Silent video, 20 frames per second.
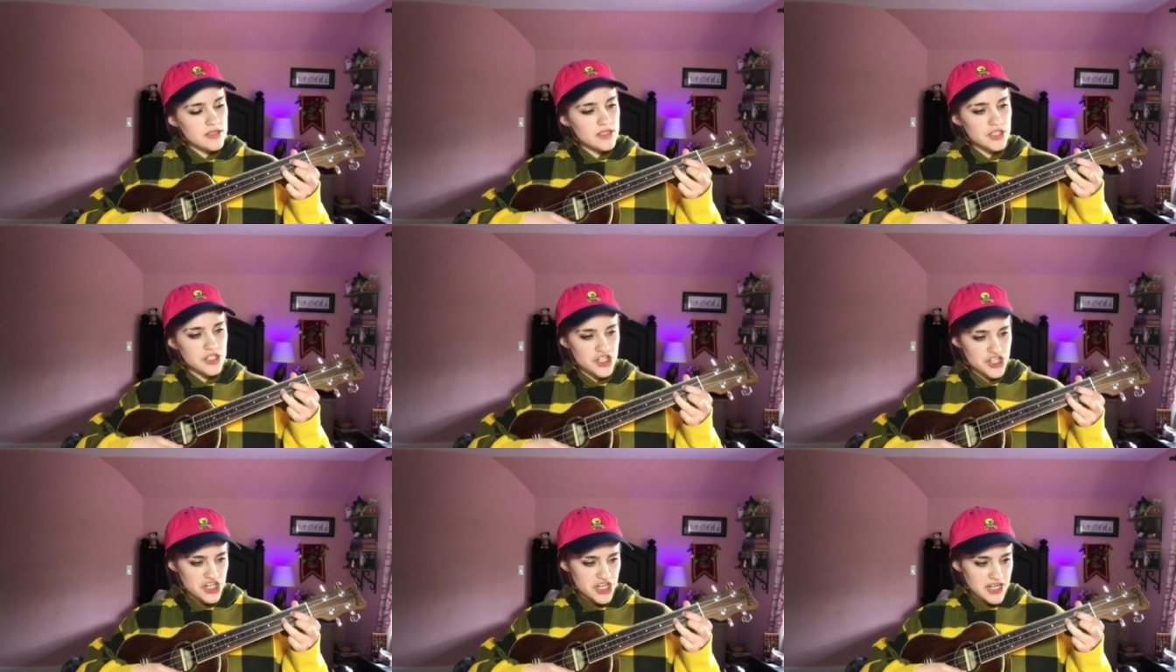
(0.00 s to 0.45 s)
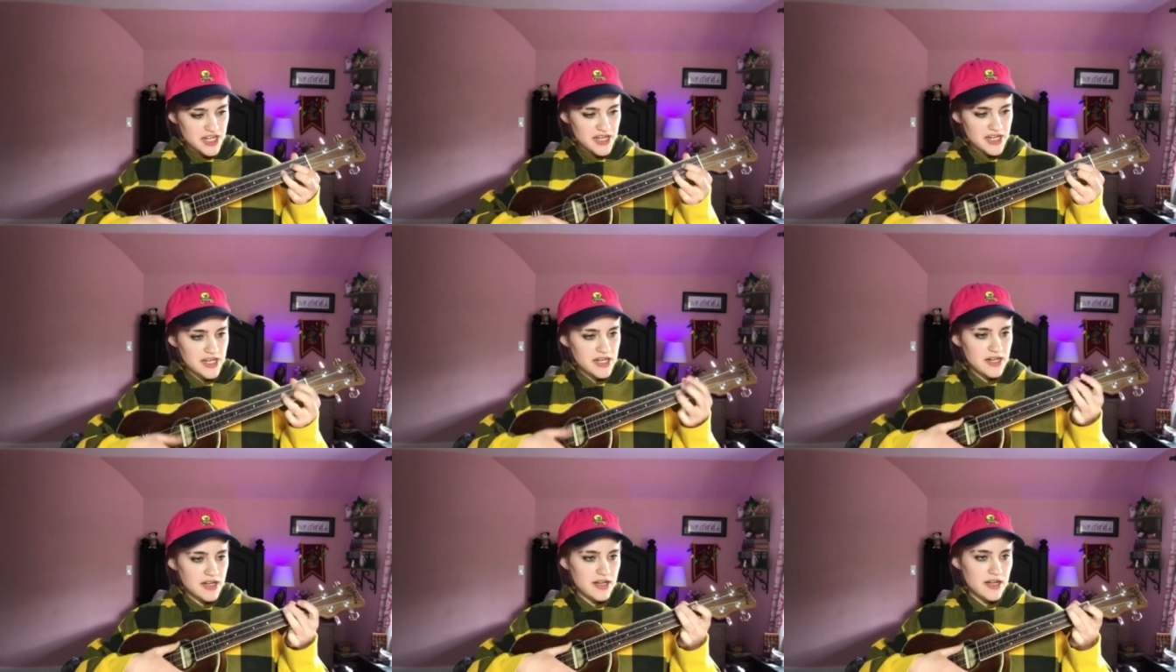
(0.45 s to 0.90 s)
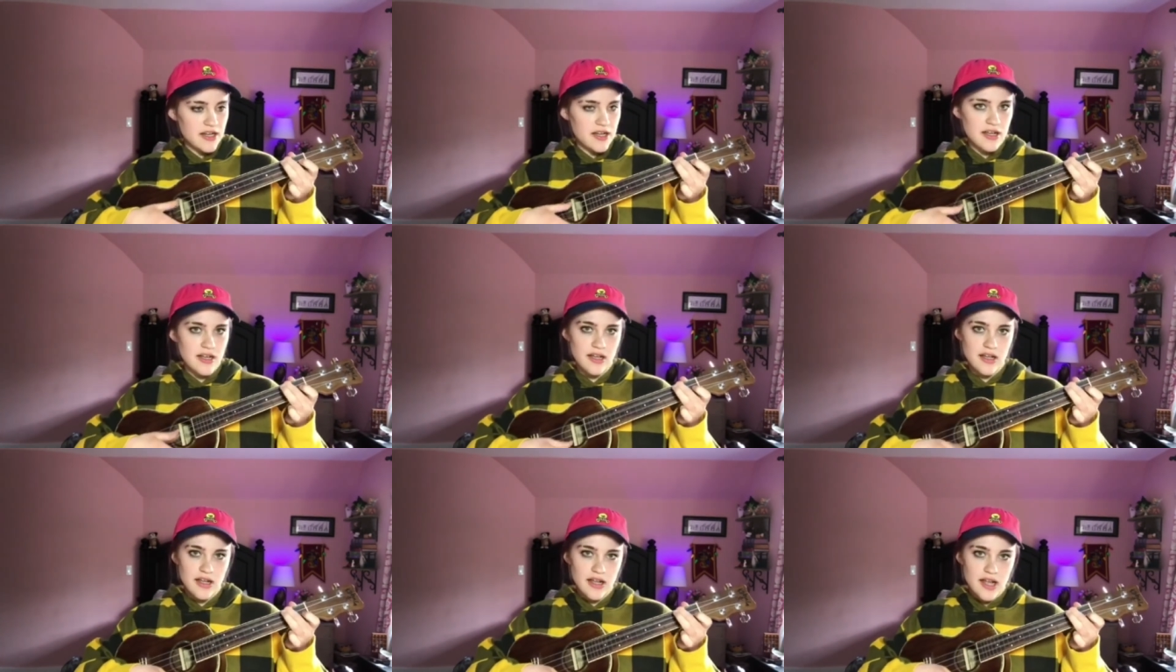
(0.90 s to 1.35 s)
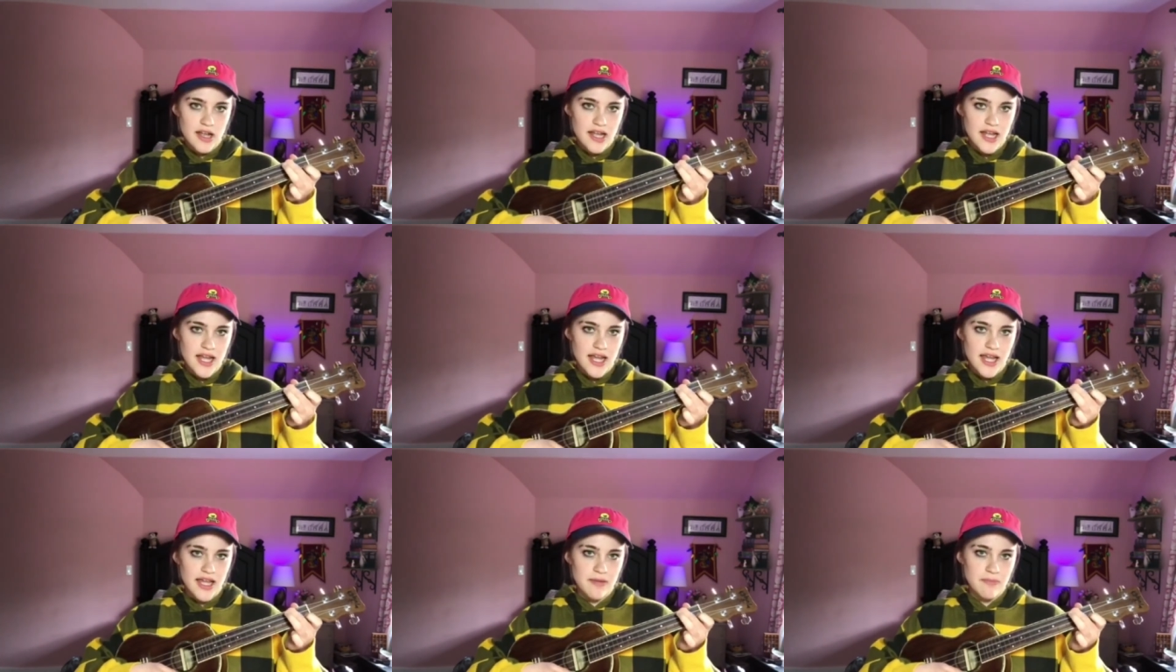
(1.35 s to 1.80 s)
G,
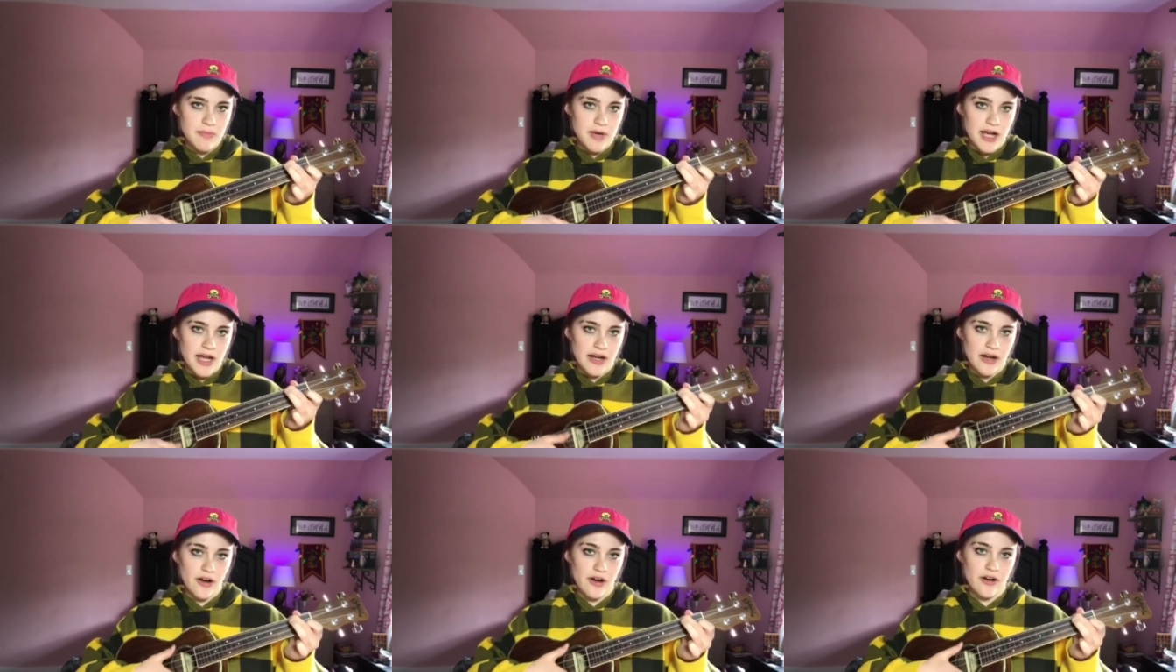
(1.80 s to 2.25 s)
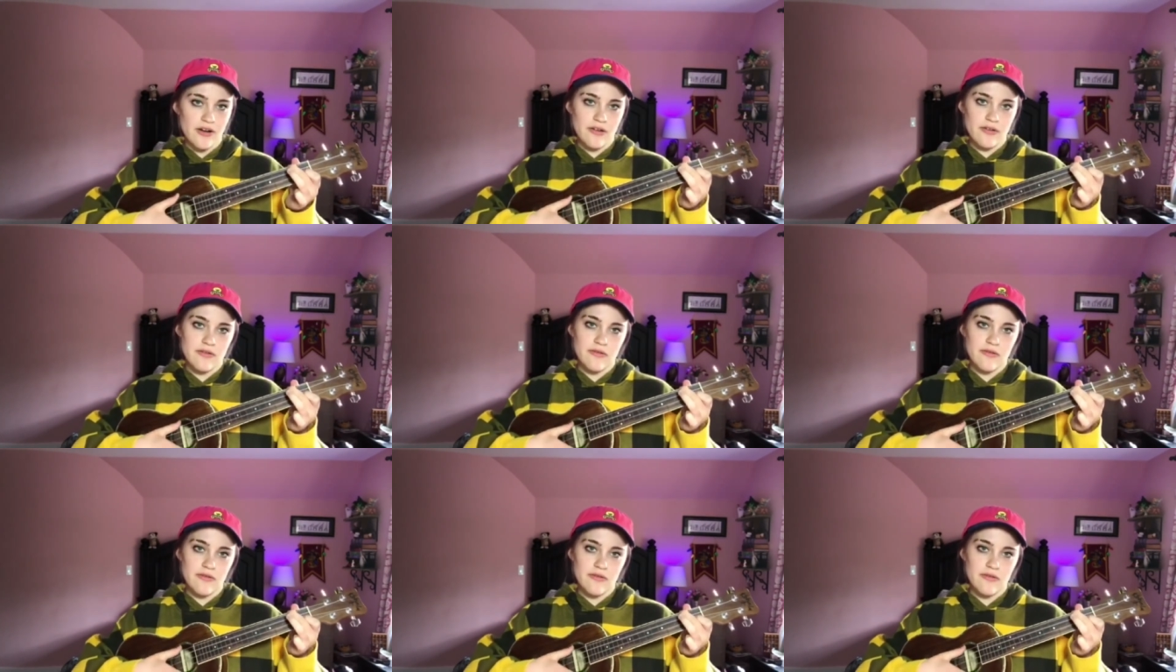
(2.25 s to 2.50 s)
A minor,